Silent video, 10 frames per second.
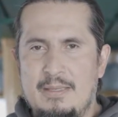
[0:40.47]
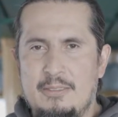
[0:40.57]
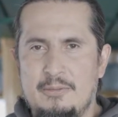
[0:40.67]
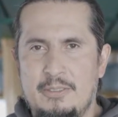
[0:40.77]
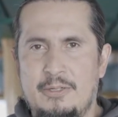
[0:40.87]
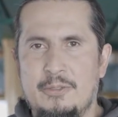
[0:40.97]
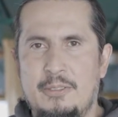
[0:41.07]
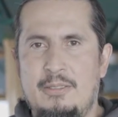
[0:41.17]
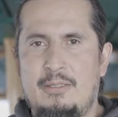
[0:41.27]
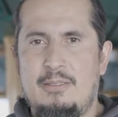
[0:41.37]
on the
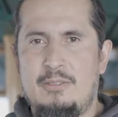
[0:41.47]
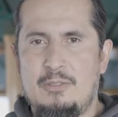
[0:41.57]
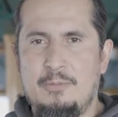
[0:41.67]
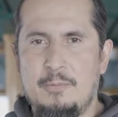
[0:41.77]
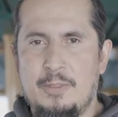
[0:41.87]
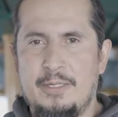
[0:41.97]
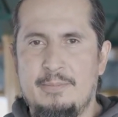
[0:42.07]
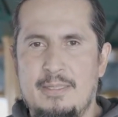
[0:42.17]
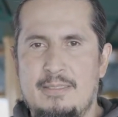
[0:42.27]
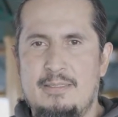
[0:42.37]
north some
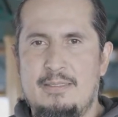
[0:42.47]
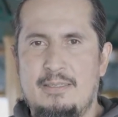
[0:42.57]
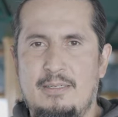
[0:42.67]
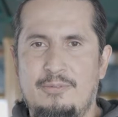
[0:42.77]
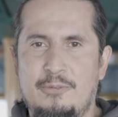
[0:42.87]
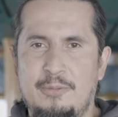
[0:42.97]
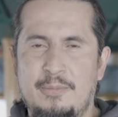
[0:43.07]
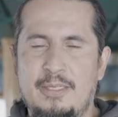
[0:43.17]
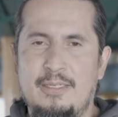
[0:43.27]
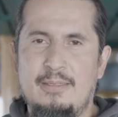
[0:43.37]
water masses that are
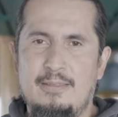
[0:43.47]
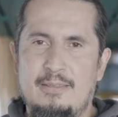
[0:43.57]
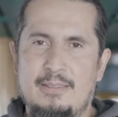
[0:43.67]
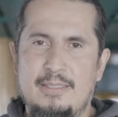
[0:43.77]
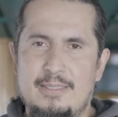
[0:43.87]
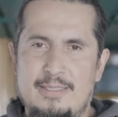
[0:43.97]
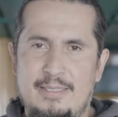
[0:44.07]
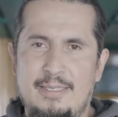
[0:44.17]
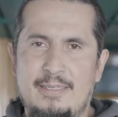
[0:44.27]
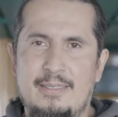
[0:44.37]
forming, that
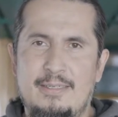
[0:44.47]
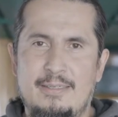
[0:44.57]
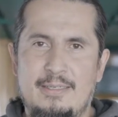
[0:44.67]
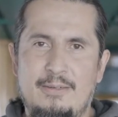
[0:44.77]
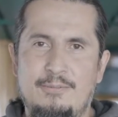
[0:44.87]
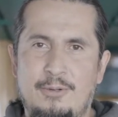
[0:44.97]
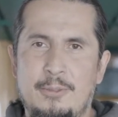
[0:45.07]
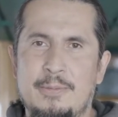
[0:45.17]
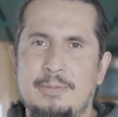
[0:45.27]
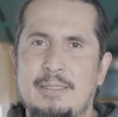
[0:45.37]
sink and
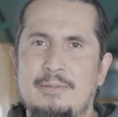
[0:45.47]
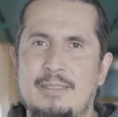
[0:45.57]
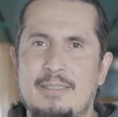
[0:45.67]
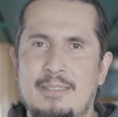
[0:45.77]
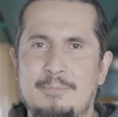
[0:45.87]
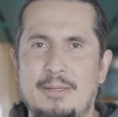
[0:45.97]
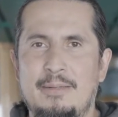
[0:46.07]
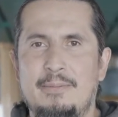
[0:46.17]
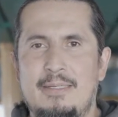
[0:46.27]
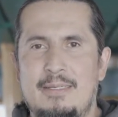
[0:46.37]
flow around in deep
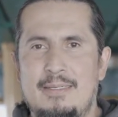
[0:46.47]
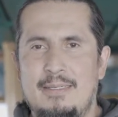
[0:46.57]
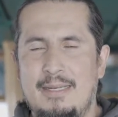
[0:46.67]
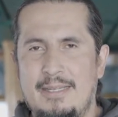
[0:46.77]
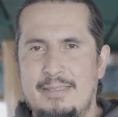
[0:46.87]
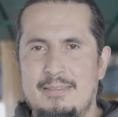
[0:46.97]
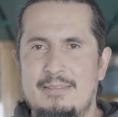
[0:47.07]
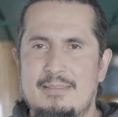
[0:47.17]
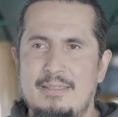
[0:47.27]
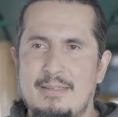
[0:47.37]
level layers